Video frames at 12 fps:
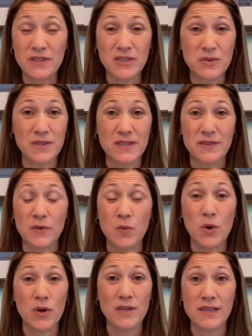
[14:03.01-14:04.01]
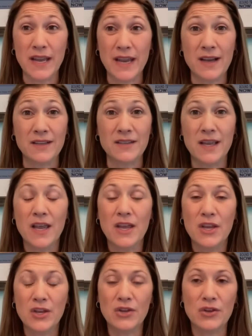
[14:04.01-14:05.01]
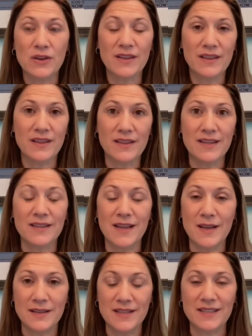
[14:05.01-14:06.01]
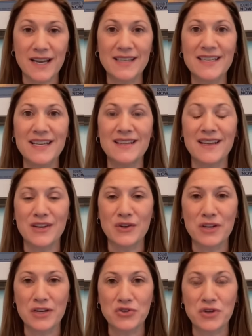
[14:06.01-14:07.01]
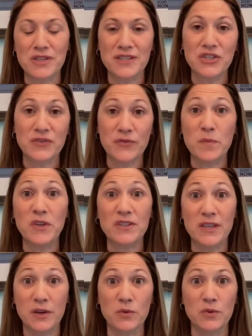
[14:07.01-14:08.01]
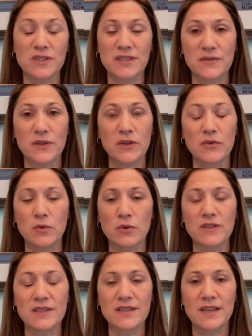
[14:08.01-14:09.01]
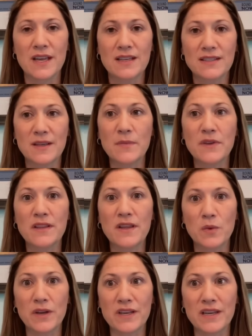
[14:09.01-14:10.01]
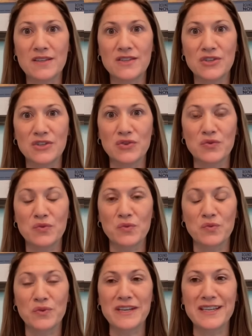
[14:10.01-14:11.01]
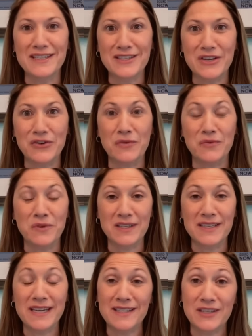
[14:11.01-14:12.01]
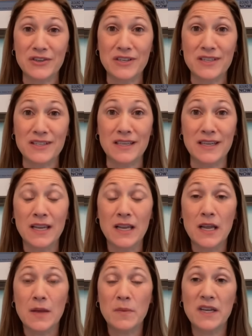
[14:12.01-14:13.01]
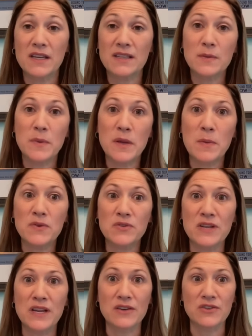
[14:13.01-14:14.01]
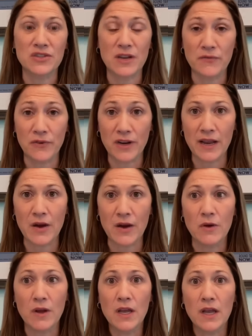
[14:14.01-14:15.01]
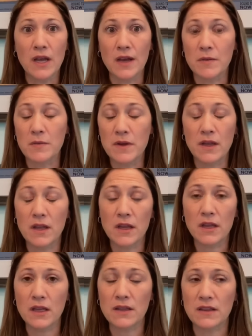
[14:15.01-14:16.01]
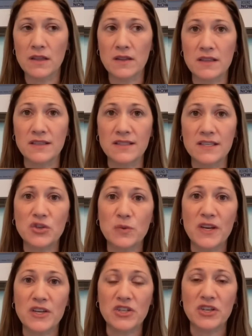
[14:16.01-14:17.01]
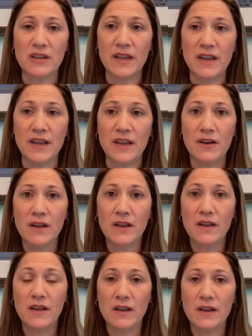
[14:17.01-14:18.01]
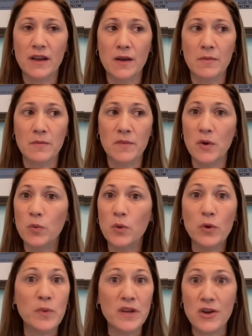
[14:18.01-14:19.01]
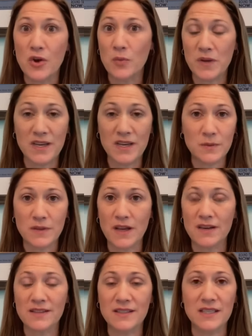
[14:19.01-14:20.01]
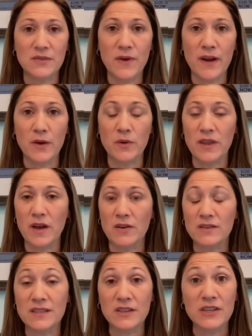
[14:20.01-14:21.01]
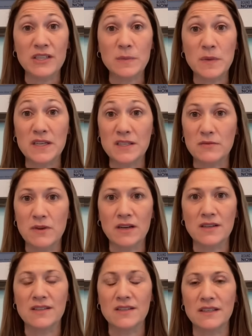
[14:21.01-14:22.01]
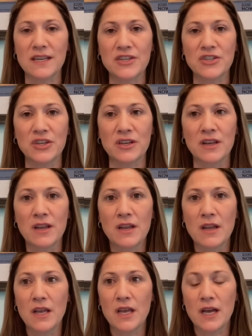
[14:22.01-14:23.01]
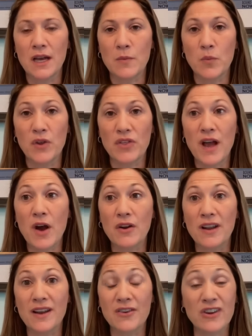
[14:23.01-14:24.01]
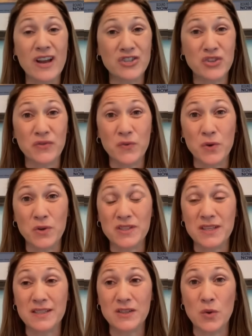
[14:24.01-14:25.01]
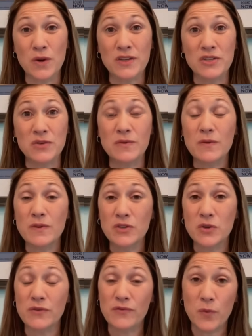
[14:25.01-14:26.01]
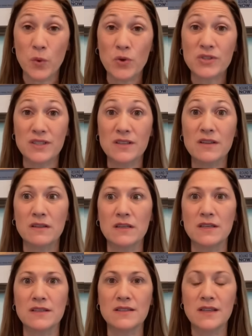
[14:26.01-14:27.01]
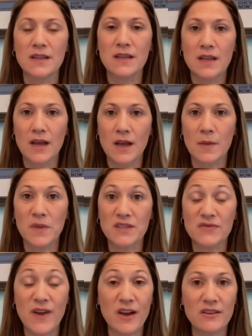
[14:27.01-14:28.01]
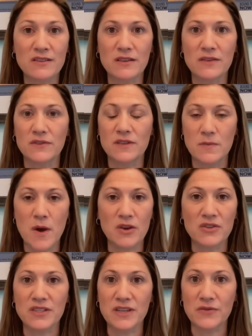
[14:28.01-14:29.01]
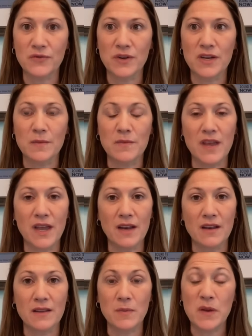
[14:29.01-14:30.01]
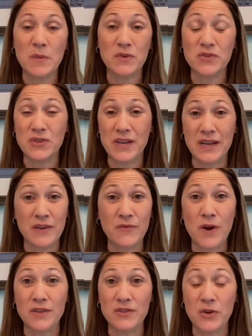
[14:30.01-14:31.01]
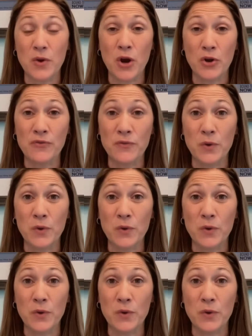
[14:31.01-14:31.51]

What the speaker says: into a civil war, into chaos. This idea that you can transition from military rule to civilian rule is something that we need to reconsider and really take seriously, because the people of Sudan are suffering now. The situation there, there will be no peace without a ceasefire, without serious peace and reconciliation, without an international force that's going to enforce these values of democracy and freedom that the people of Sudan had fought so hard